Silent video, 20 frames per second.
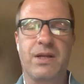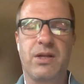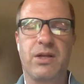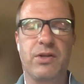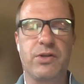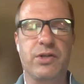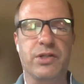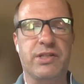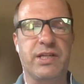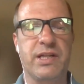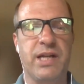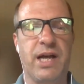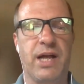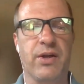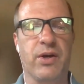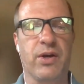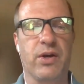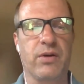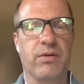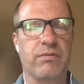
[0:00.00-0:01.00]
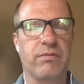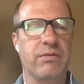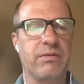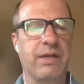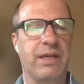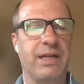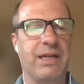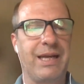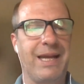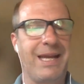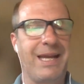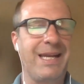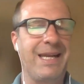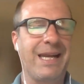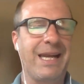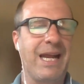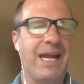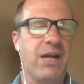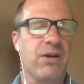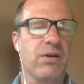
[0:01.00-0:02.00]
just another
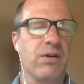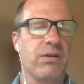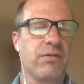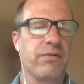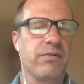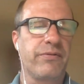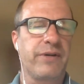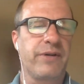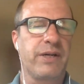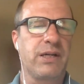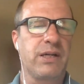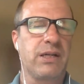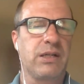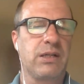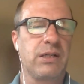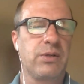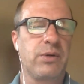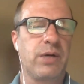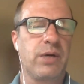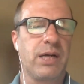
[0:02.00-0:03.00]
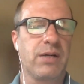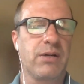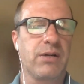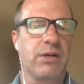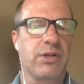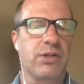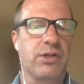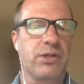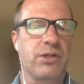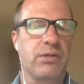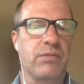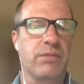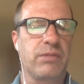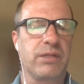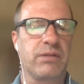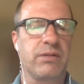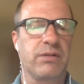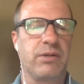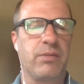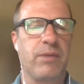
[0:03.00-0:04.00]
indicator of Lujan Grisham
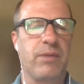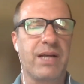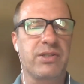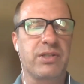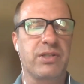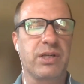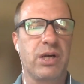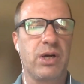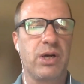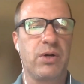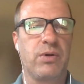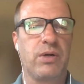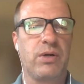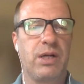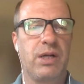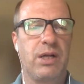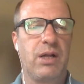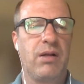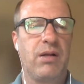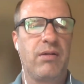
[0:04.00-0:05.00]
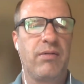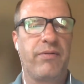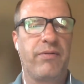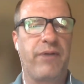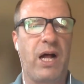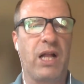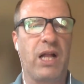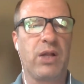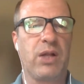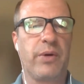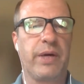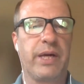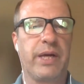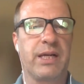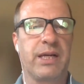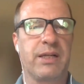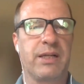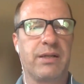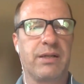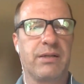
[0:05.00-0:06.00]
and New Mexico
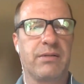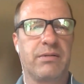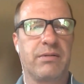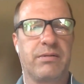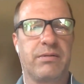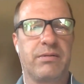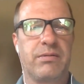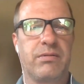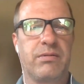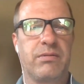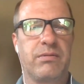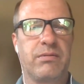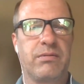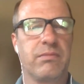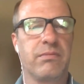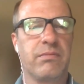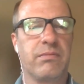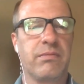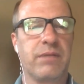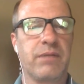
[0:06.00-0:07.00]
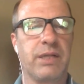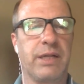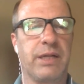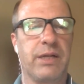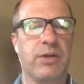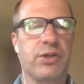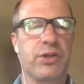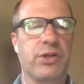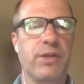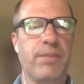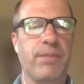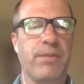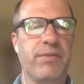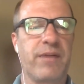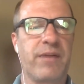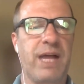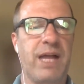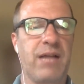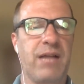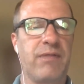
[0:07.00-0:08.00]
following the leadership of
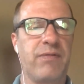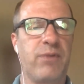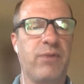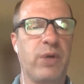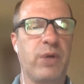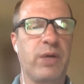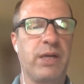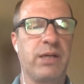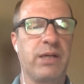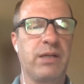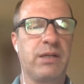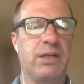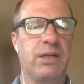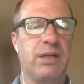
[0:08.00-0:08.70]
California